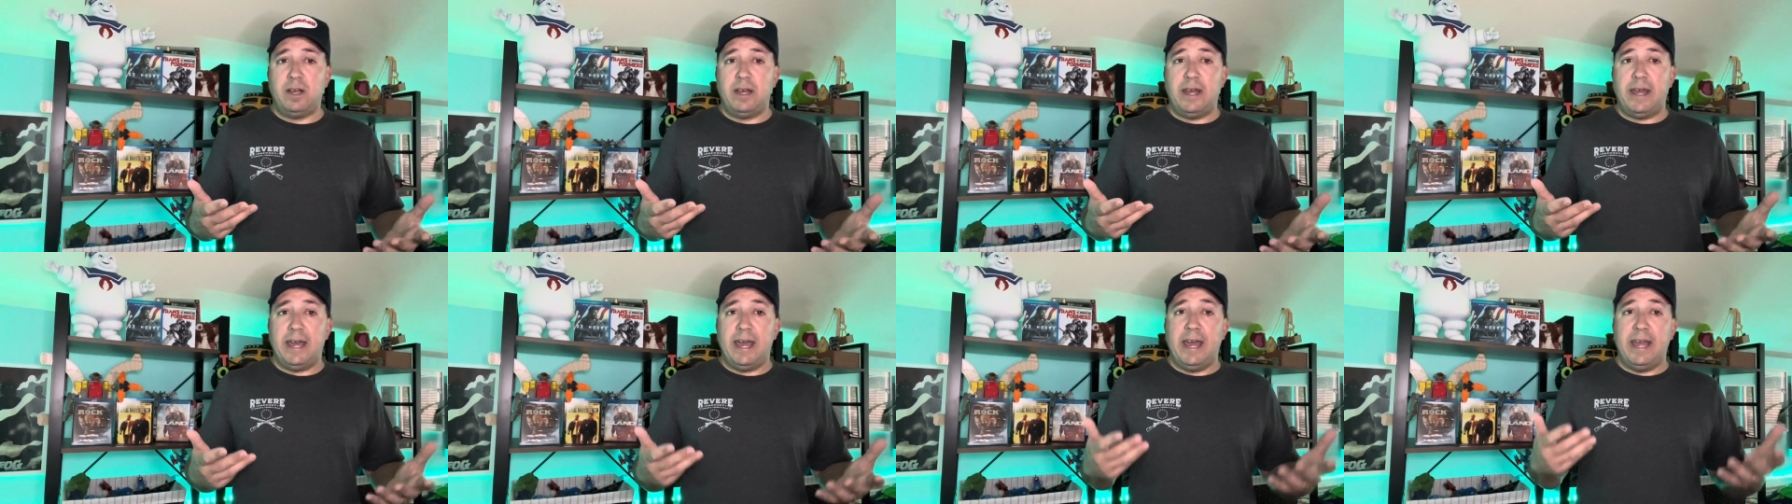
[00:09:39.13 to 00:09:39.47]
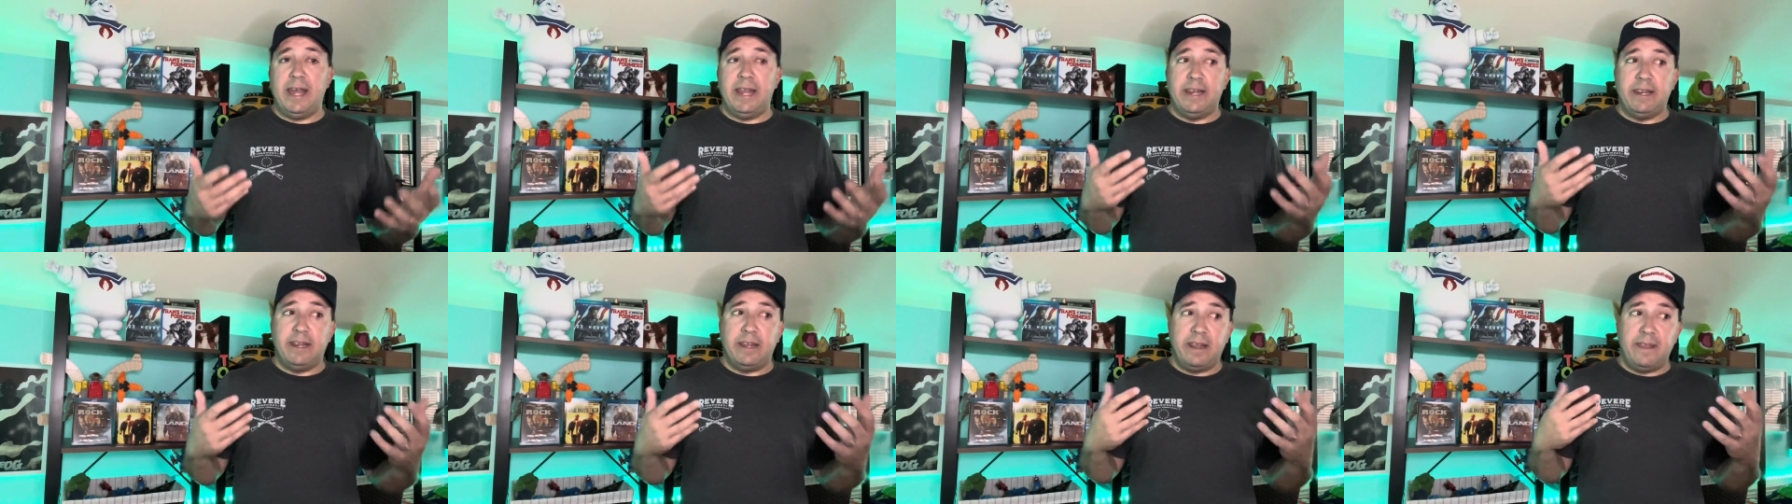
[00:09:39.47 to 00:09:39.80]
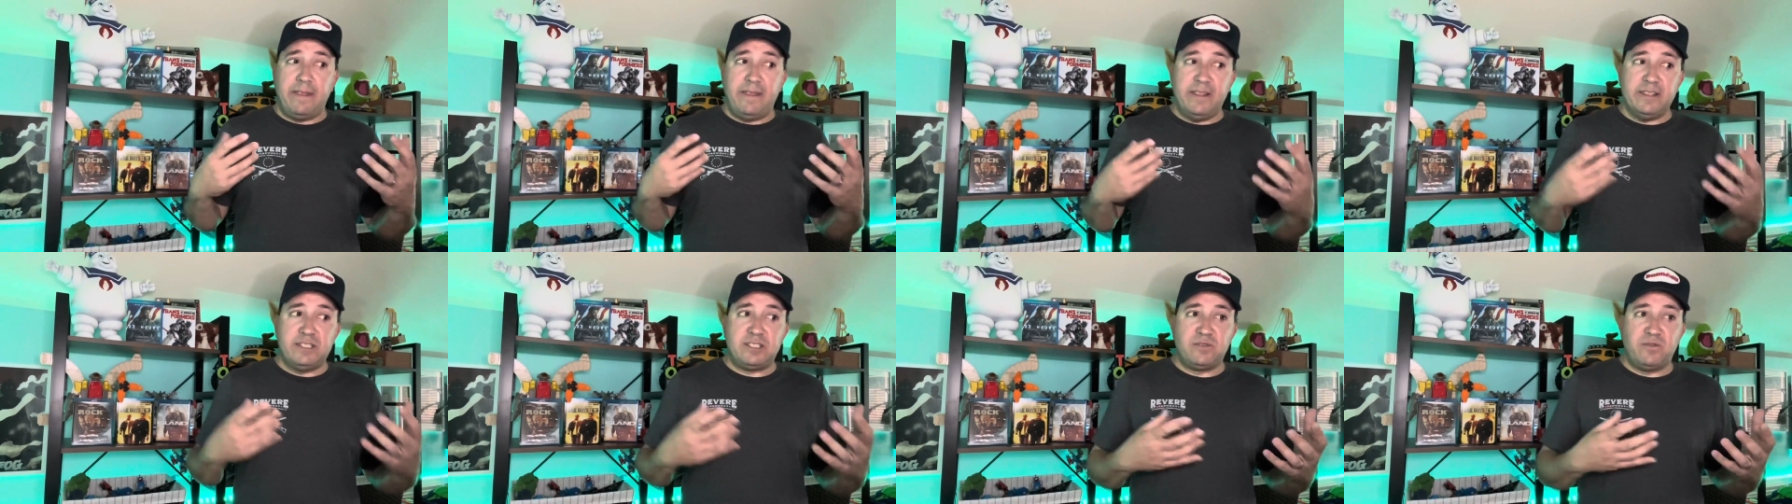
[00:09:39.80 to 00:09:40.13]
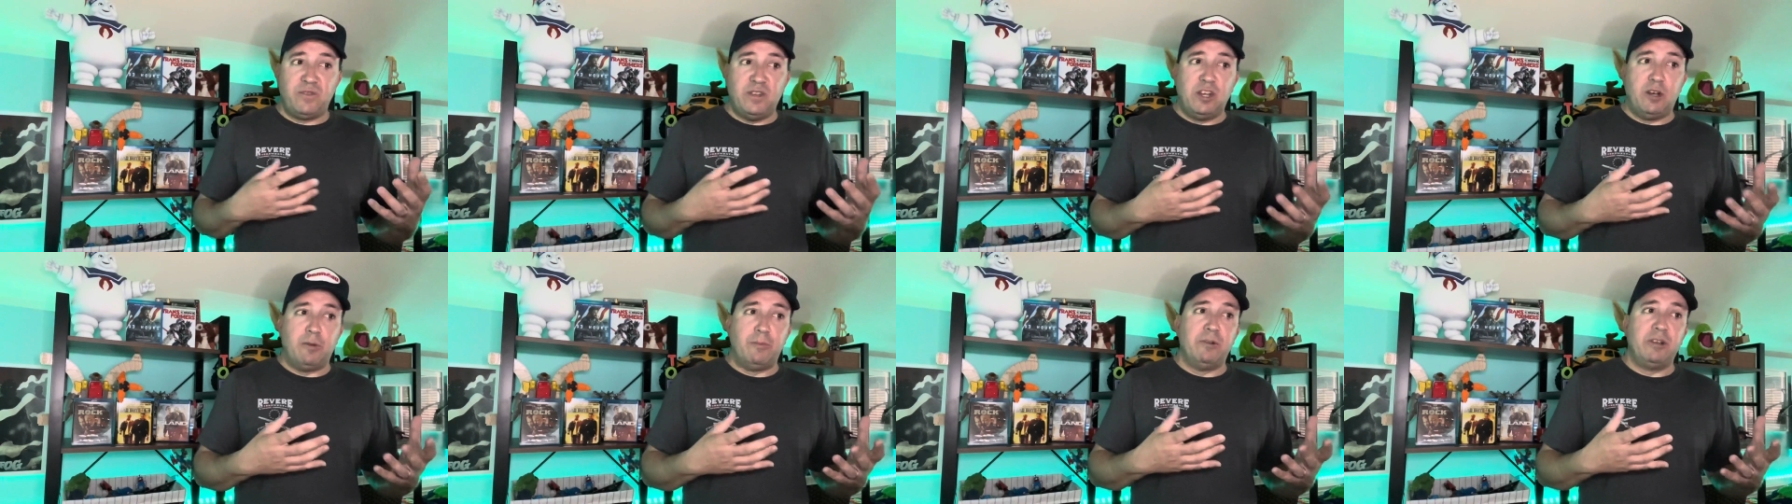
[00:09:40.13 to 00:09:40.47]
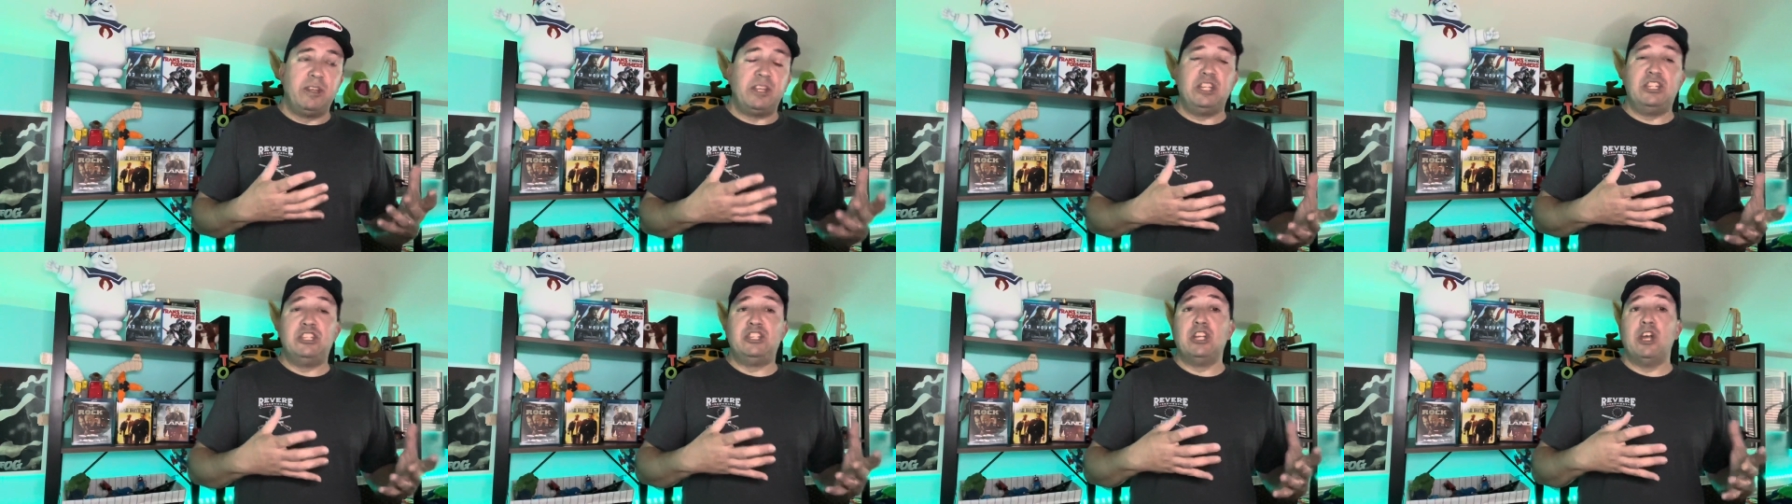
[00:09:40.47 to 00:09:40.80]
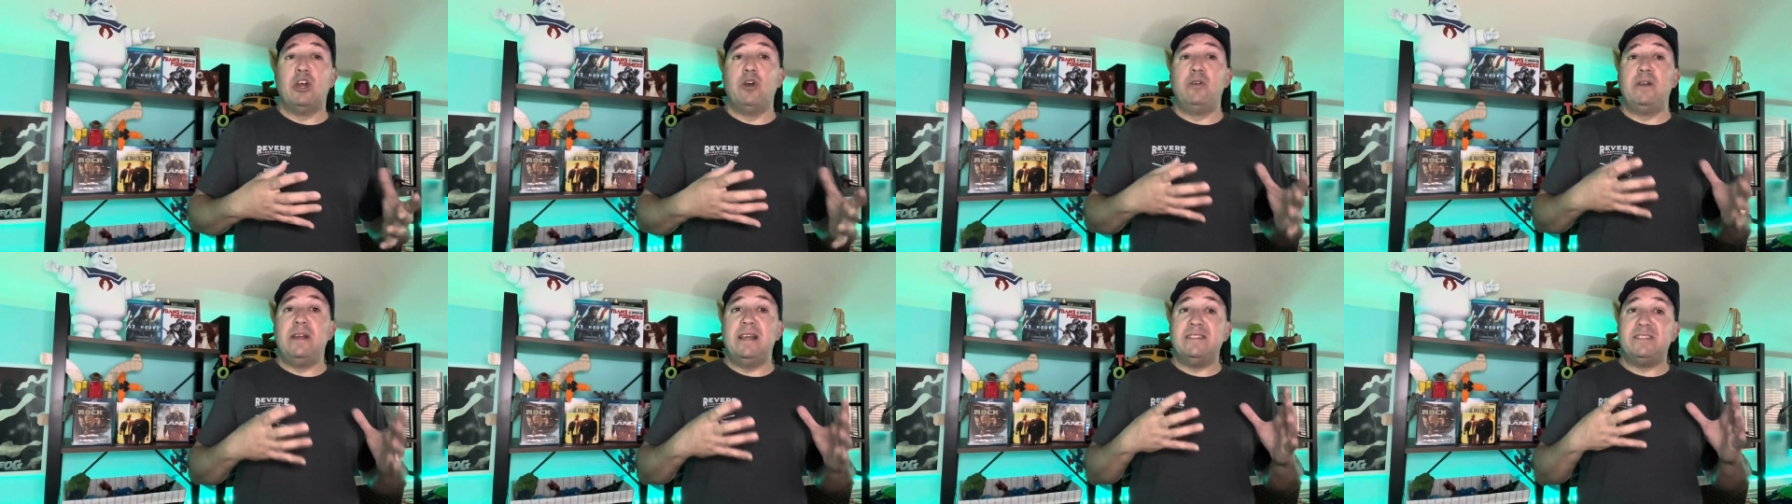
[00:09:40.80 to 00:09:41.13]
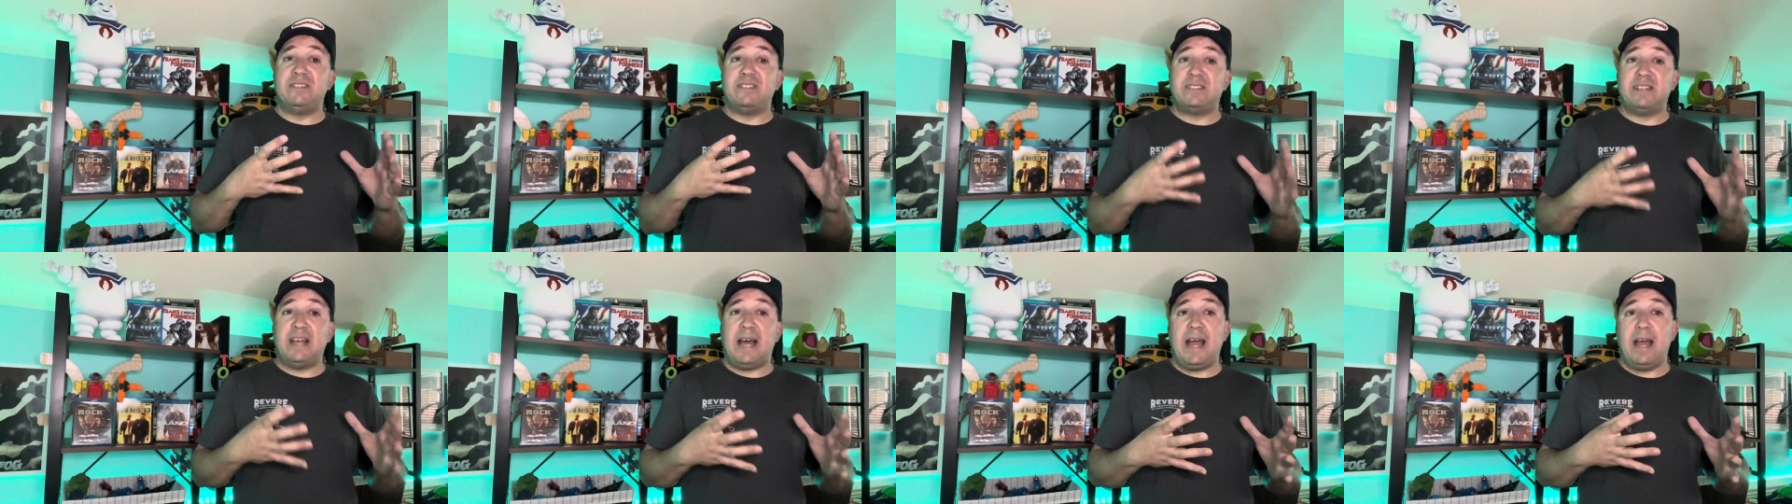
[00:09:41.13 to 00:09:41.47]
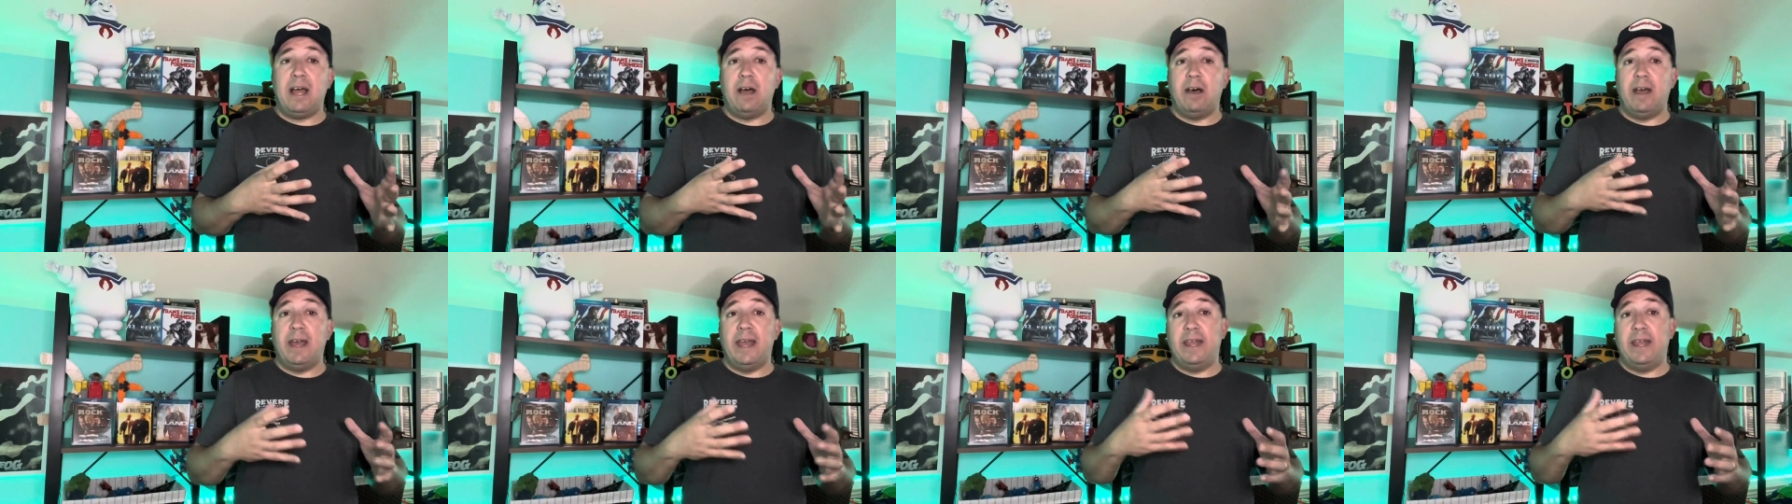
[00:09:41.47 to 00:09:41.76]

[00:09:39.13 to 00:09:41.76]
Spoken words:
And this film really showed his style,